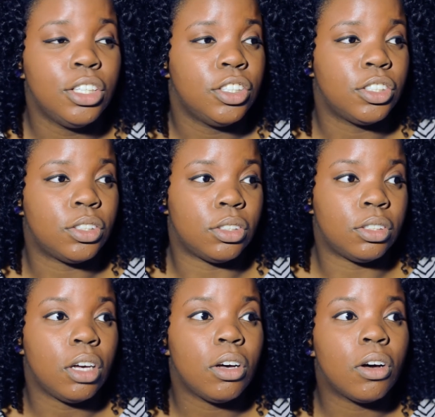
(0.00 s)

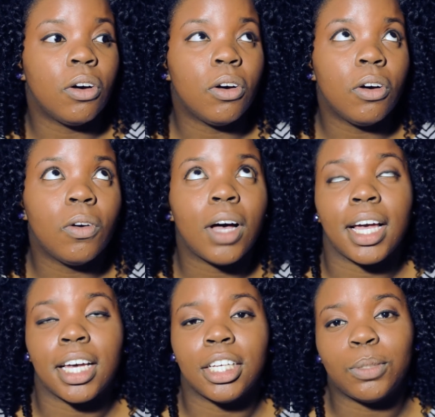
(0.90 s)
So
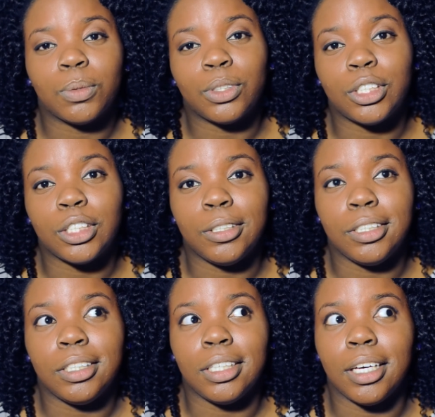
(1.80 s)
I guess we'll
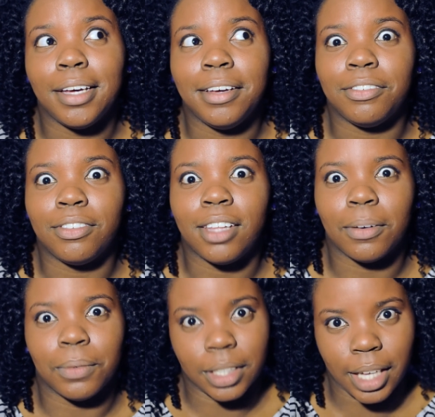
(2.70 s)
see if
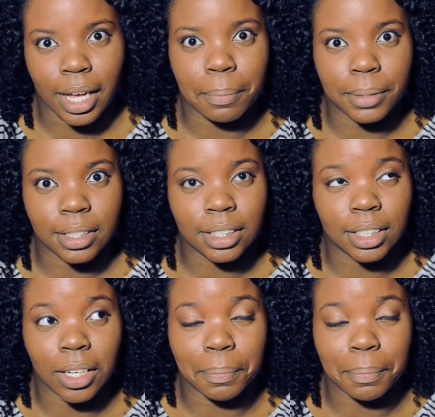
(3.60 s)
that really happens.